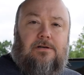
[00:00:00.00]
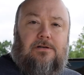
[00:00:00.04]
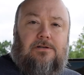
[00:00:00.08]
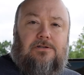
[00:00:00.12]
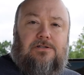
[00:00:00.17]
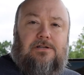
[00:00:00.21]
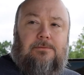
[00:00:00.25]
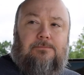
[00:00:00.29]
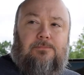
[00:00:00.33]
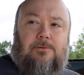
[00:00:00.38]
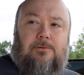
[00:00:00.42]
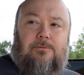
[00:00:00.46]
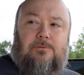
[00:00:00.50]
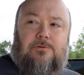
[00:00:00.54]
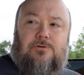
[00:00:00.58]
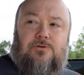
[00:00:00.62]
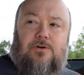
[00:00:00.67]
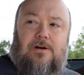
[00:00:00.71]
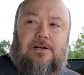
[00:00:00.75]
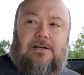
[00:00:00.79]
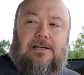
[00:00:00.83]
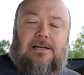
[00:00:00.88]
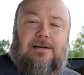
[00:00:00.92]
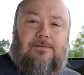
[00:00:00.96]
Simply, we're
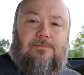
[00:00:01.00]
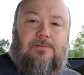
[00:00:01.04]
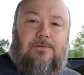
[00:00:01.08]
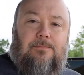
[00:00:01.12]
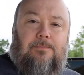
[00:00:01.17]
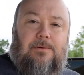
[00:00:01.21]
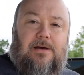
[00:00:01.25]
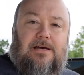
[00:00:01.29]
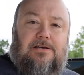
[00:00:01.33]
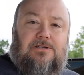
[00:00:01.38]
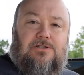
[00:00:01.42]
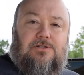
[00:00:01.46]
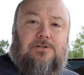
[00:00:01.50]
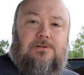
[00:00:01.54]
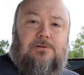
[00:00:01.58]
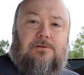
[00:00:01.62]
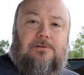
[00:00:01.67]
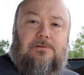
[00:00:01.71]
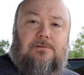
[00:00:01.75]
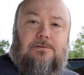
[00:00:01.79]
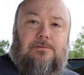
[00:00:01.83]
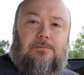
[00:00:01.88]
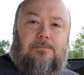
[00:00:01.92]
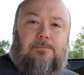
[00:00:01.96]
trying to give the best
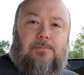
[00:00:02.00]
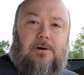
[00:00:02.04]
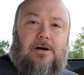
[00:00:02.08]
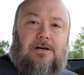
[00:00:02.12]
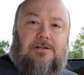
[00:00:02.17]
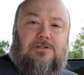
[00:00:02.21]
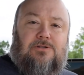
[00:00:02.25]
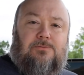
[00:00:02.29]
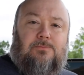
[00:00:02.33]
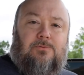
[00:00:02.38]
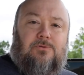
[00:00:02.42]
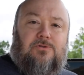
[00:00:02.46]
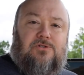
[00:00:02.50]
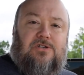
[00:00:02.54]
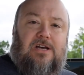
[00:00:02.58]
possible